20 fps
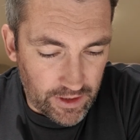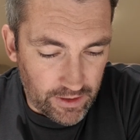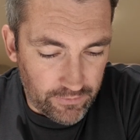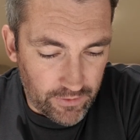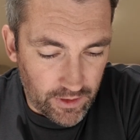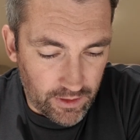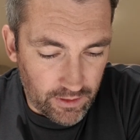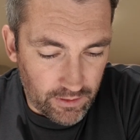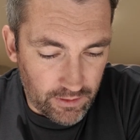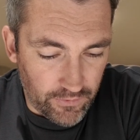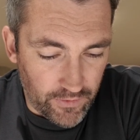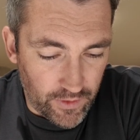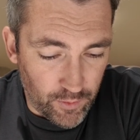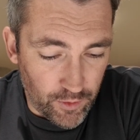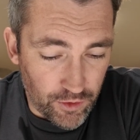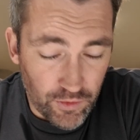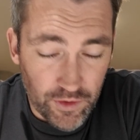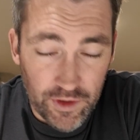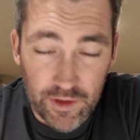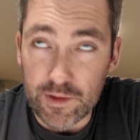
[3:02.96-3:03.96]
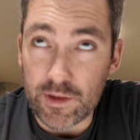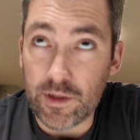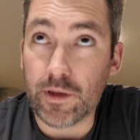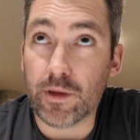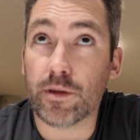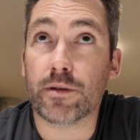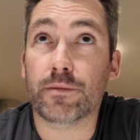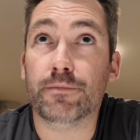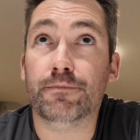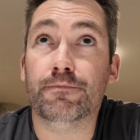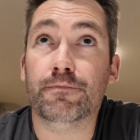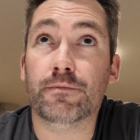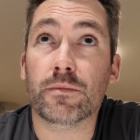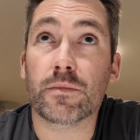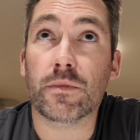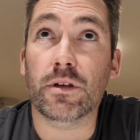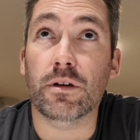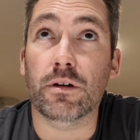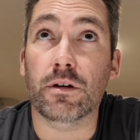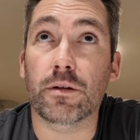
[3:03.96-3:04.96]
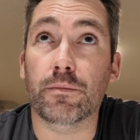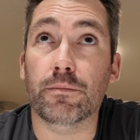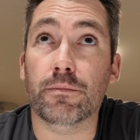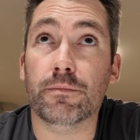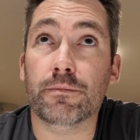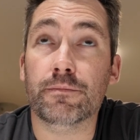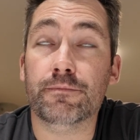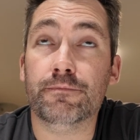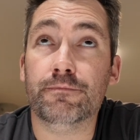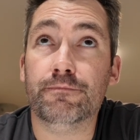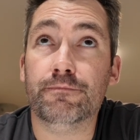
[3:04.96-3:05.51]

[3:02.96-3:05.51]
leaving November 26th. Um,